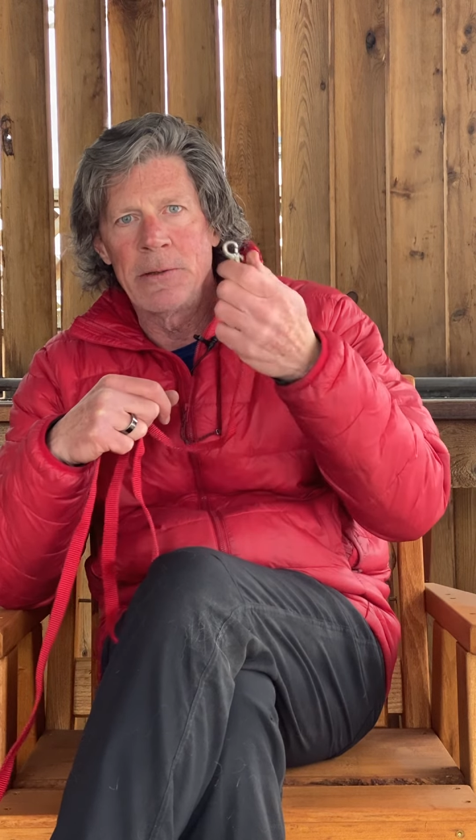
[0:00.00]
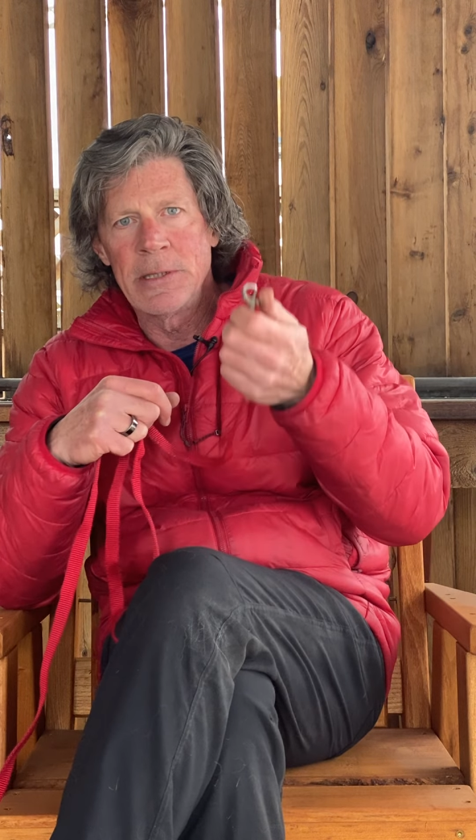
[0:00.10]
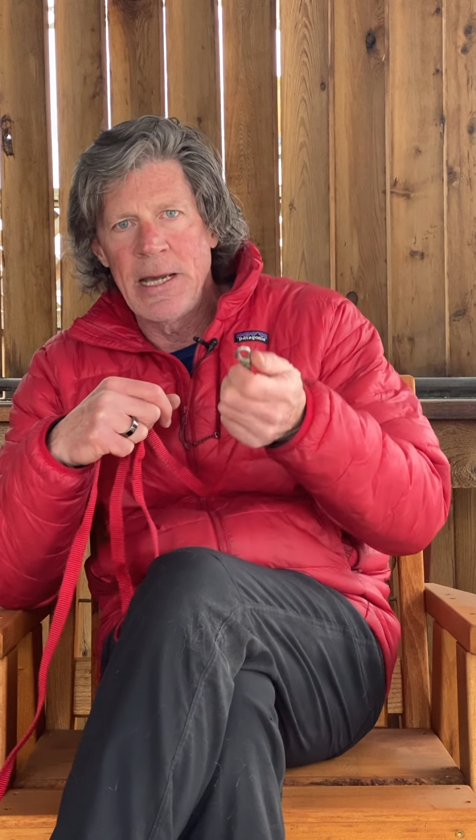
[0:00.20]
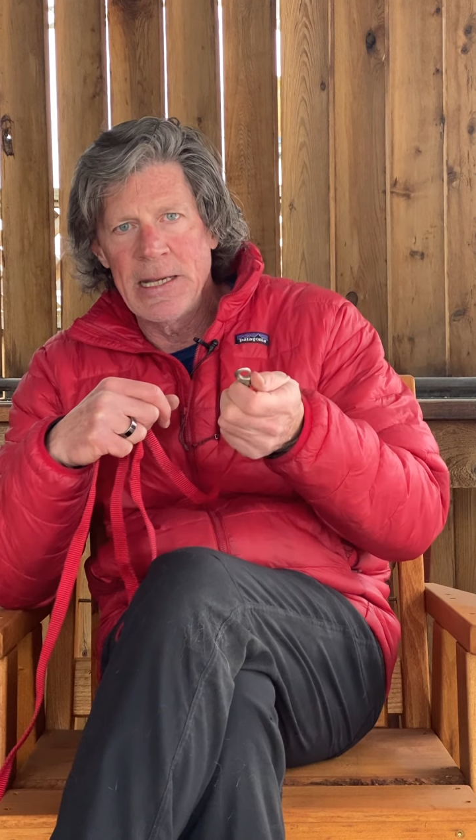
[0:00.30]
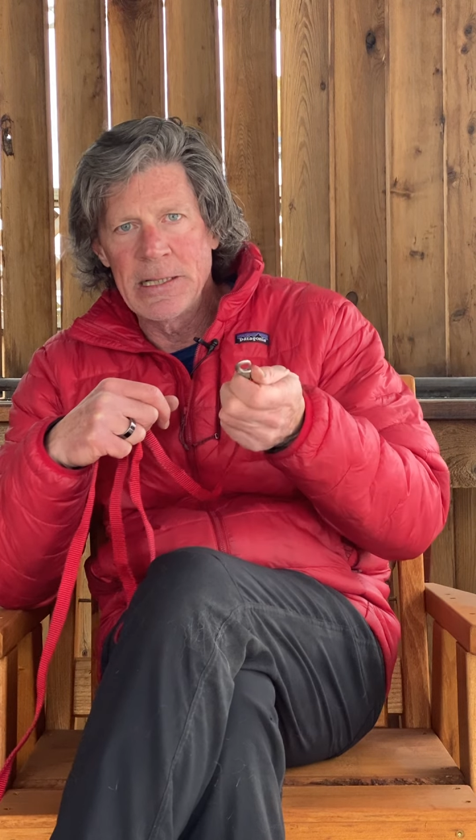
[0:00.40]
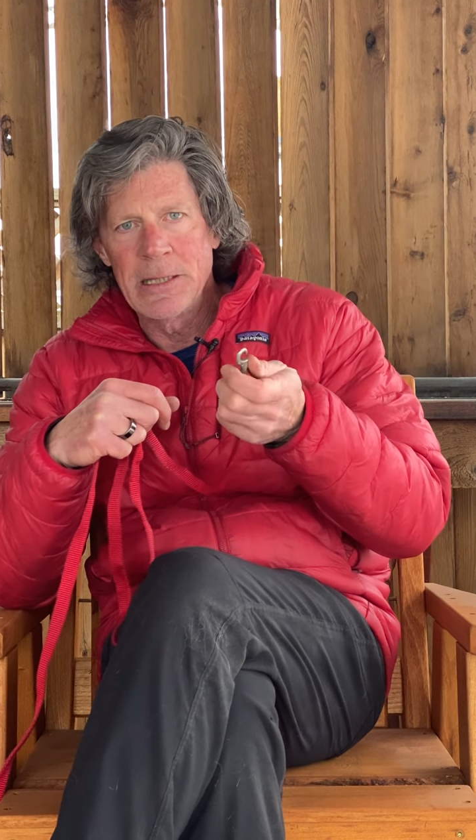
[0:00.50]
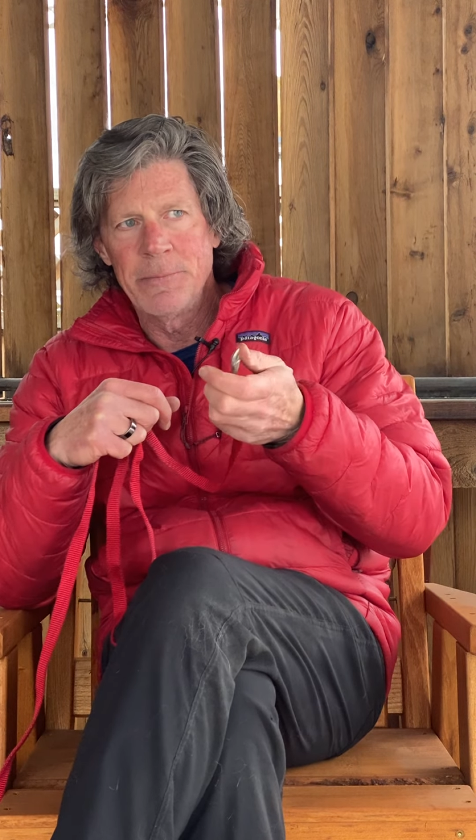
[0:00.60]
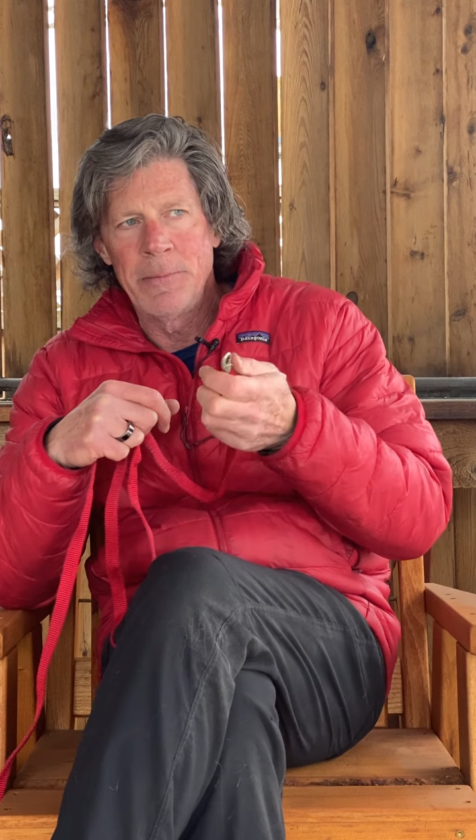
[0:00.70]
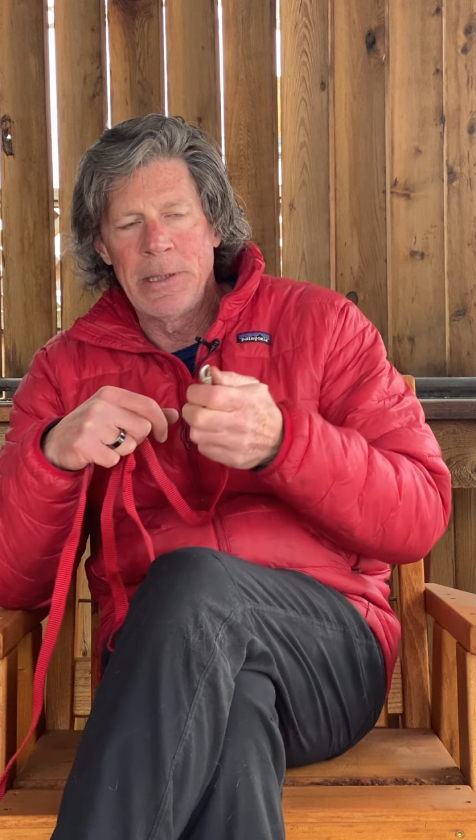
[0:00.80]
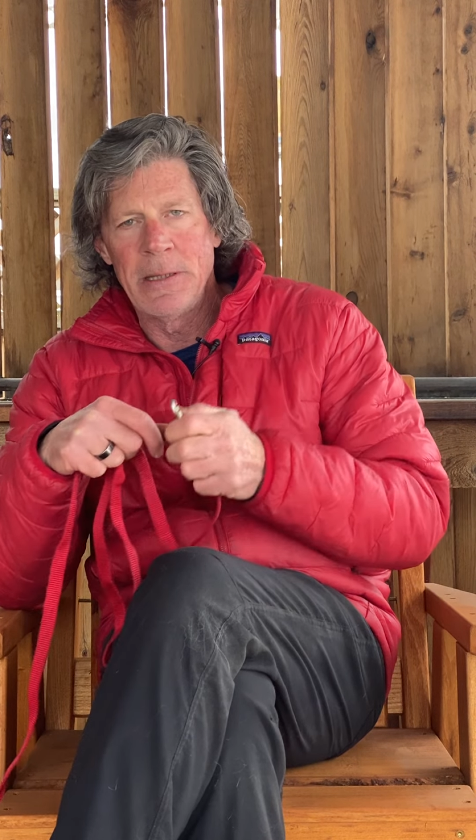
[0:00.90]
and then I had to
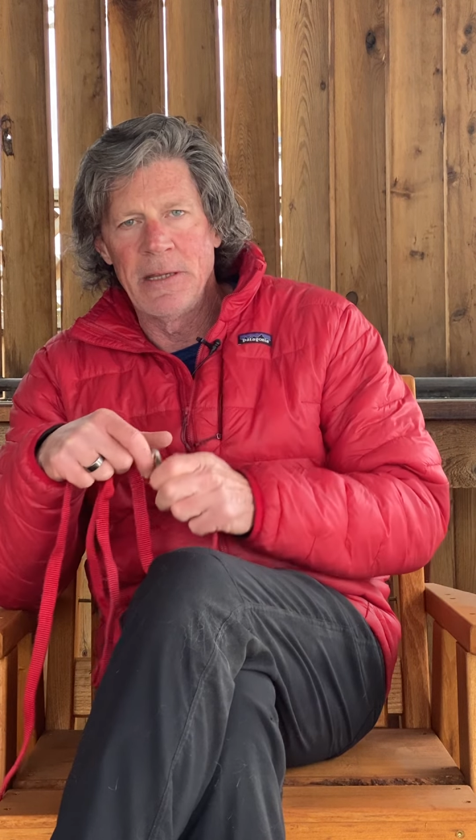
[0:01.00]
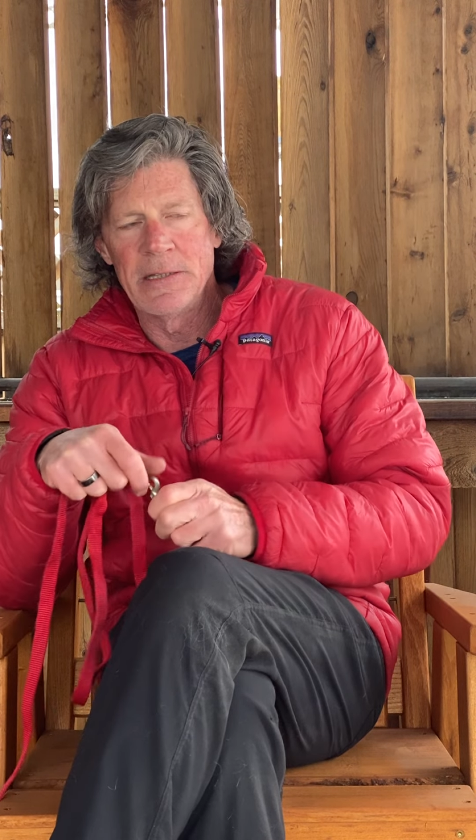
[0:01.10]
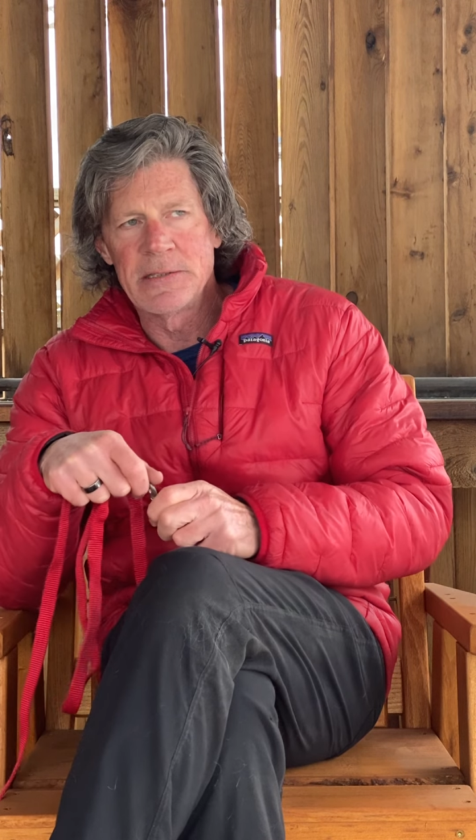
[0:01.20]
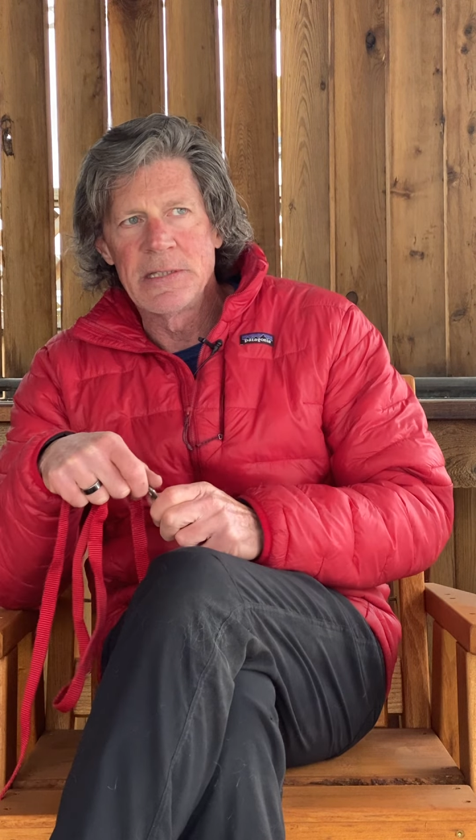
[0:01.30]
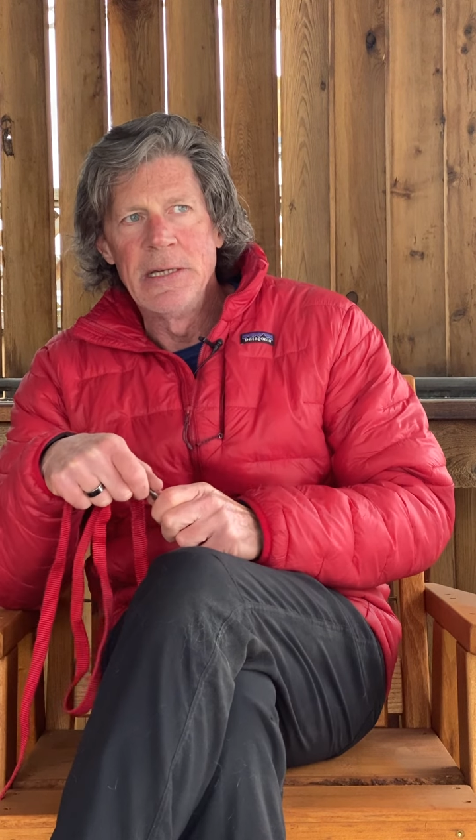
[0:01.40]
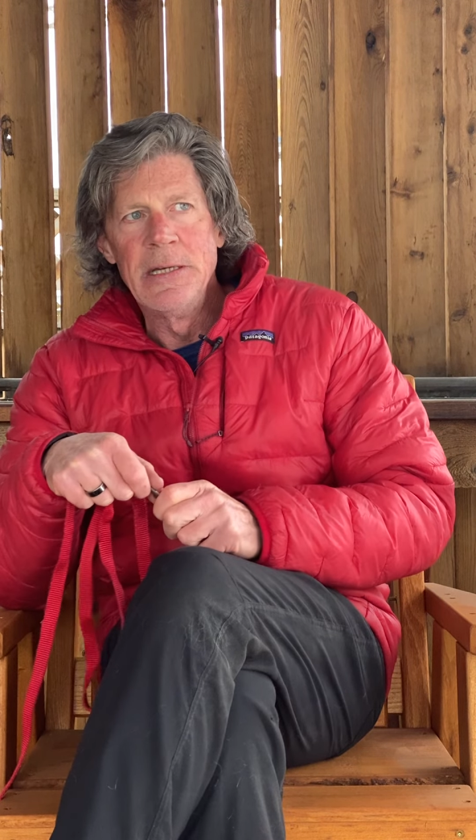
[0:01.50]
clip him into this.